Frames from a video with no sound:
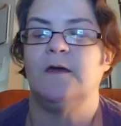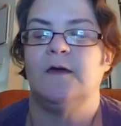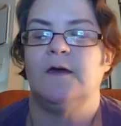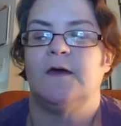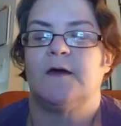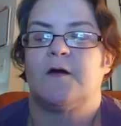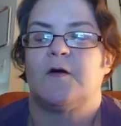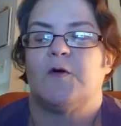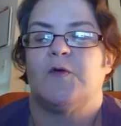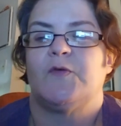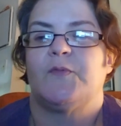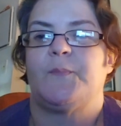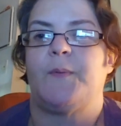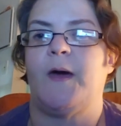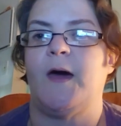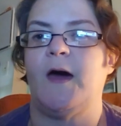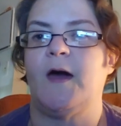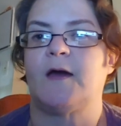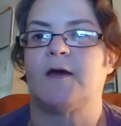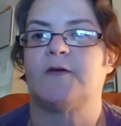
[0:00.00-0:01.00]
it goes
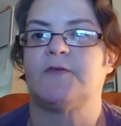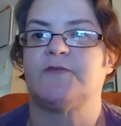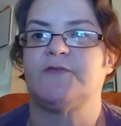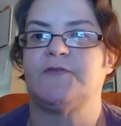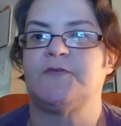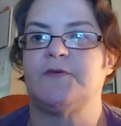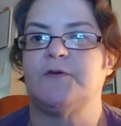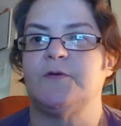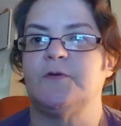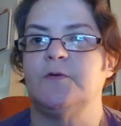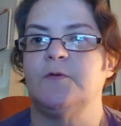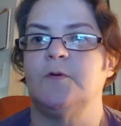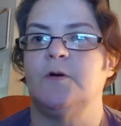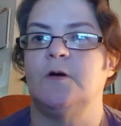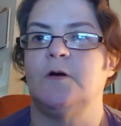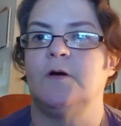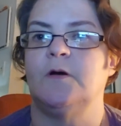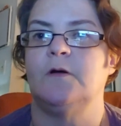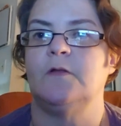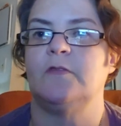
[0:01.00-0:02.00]
back to
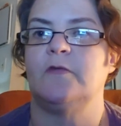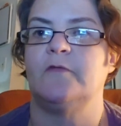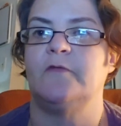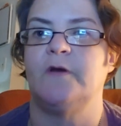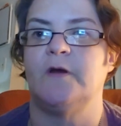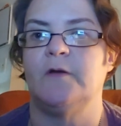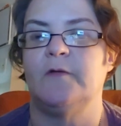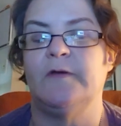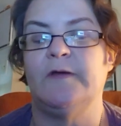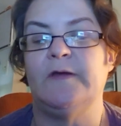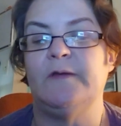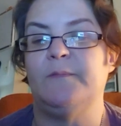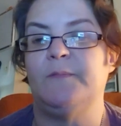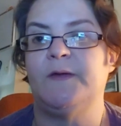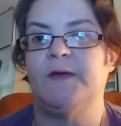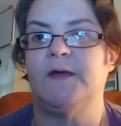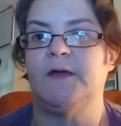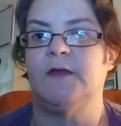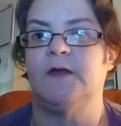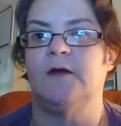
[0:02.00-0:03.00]
the very
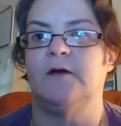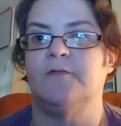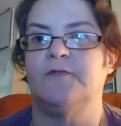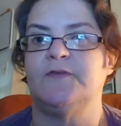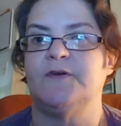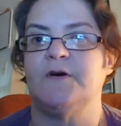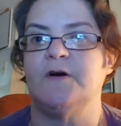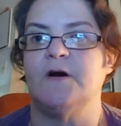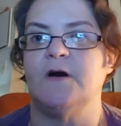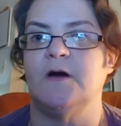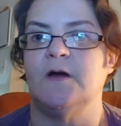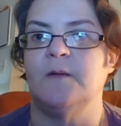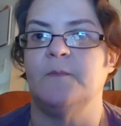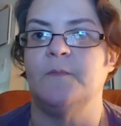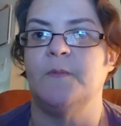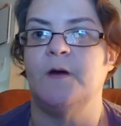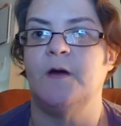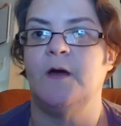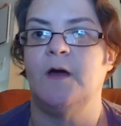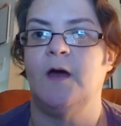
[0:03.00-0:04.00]
beginning of
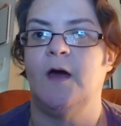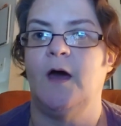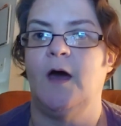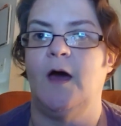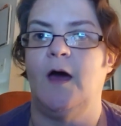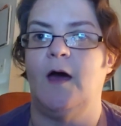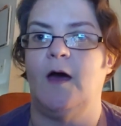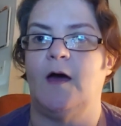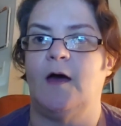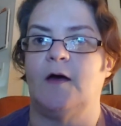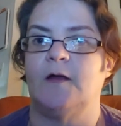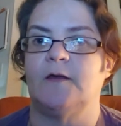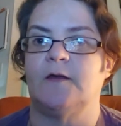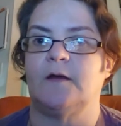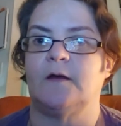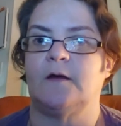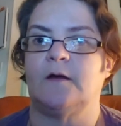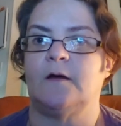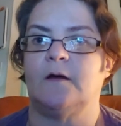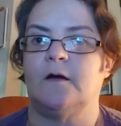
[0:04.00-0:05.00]
time.
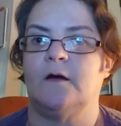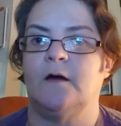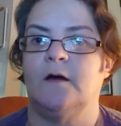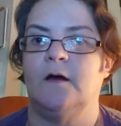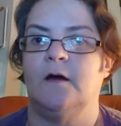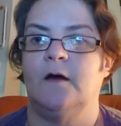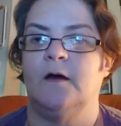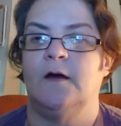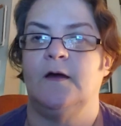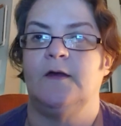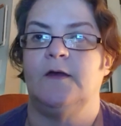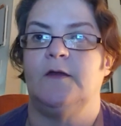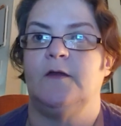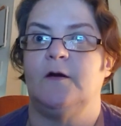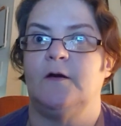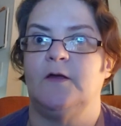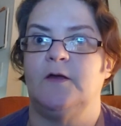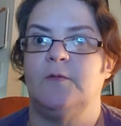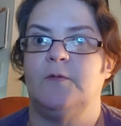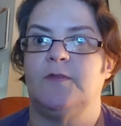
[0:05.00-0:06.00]
And, you know,
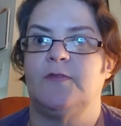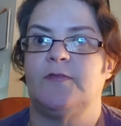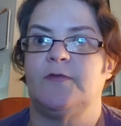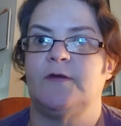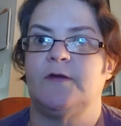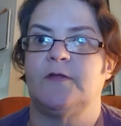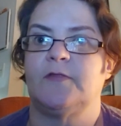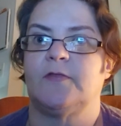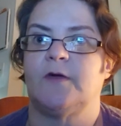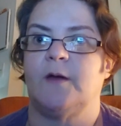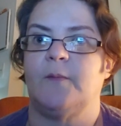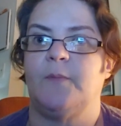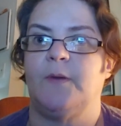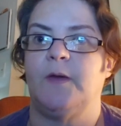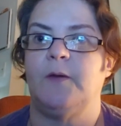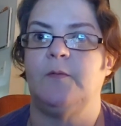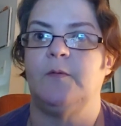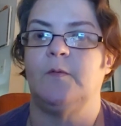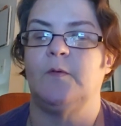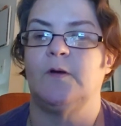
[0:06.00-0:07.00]
you would think that
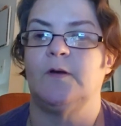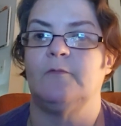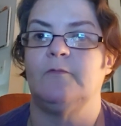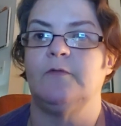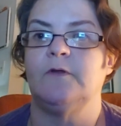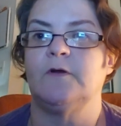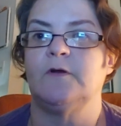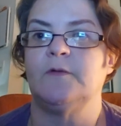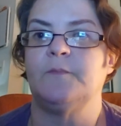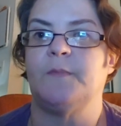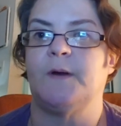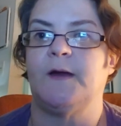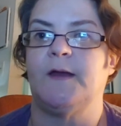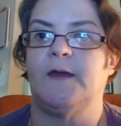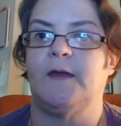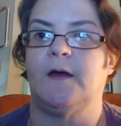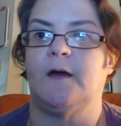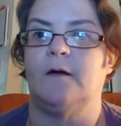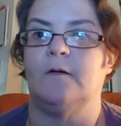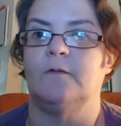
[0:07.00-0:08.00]
people would have learned by
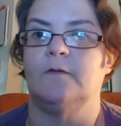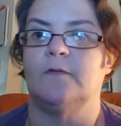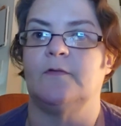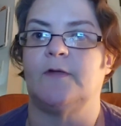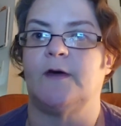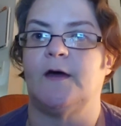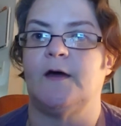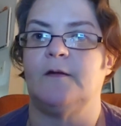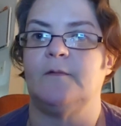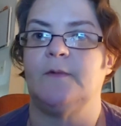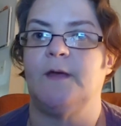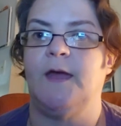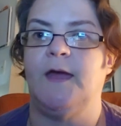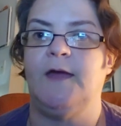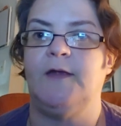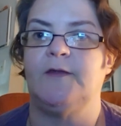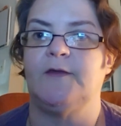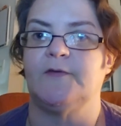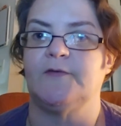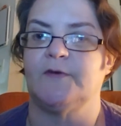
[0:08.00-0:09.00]
now that
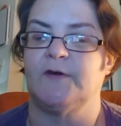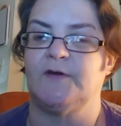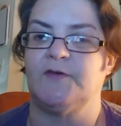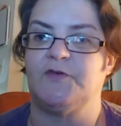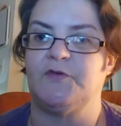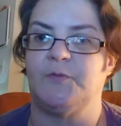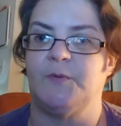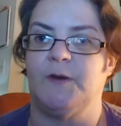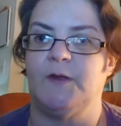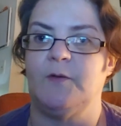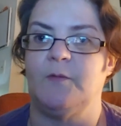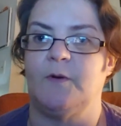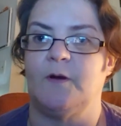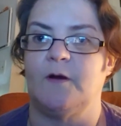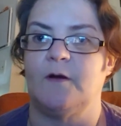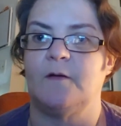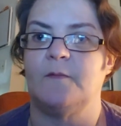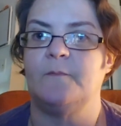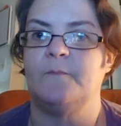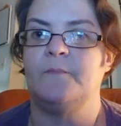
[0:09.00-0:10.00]
hate doesn't get you
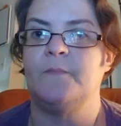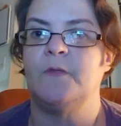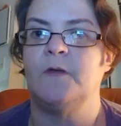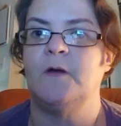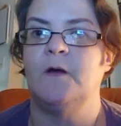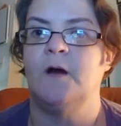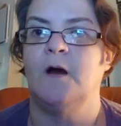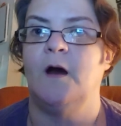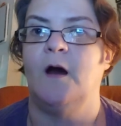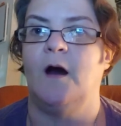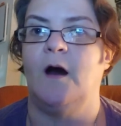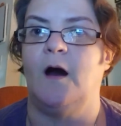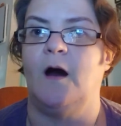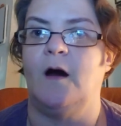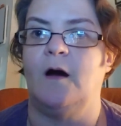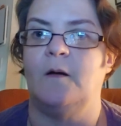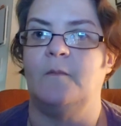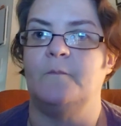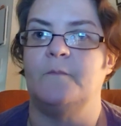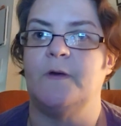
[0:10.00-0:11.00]
anywhere.
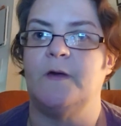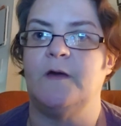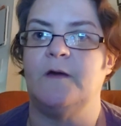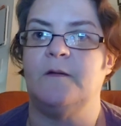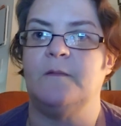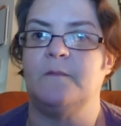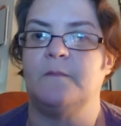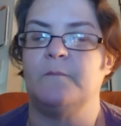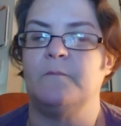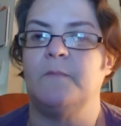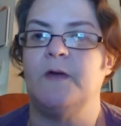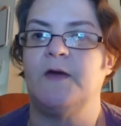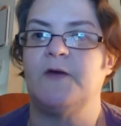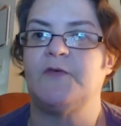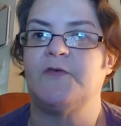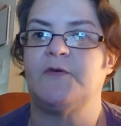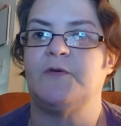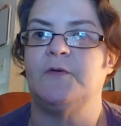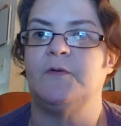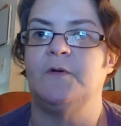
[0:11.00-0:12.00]
It
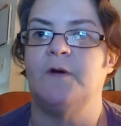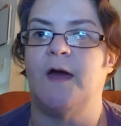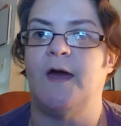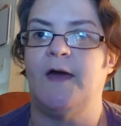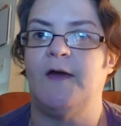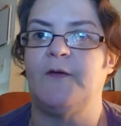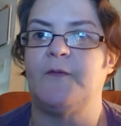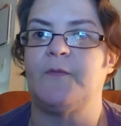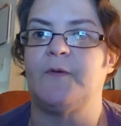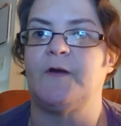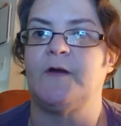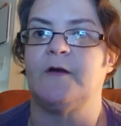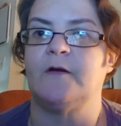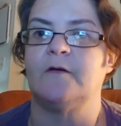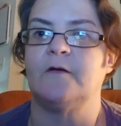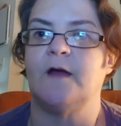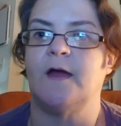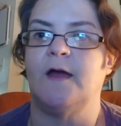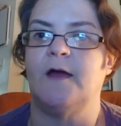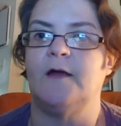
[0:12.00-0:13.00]
makes you
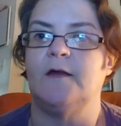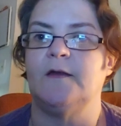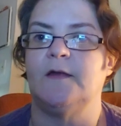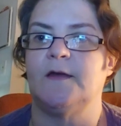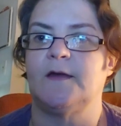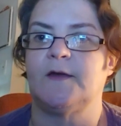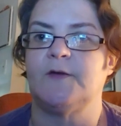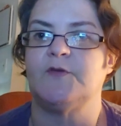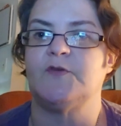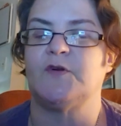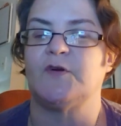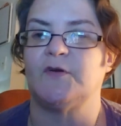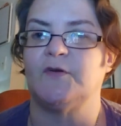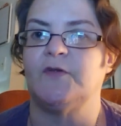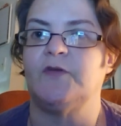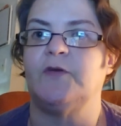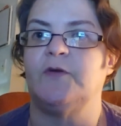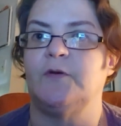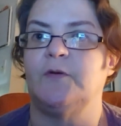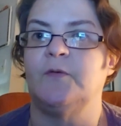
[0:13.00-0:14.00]
angrier and it can
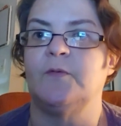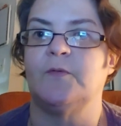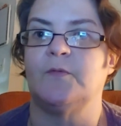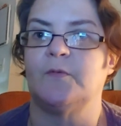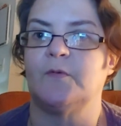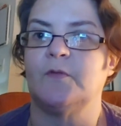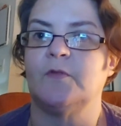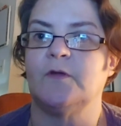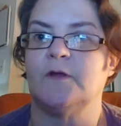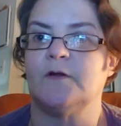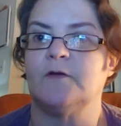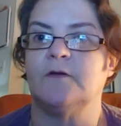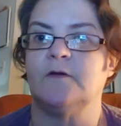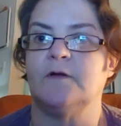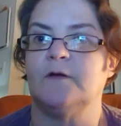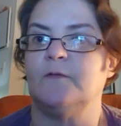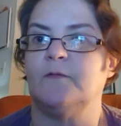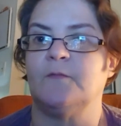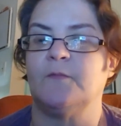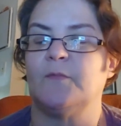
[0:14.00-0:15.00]
turn you
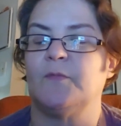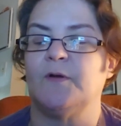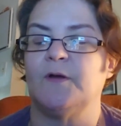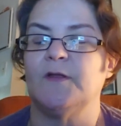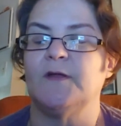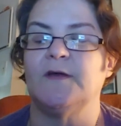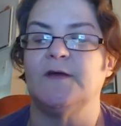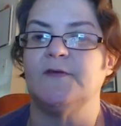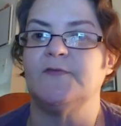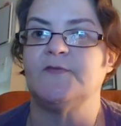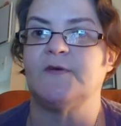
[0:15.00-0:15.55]
really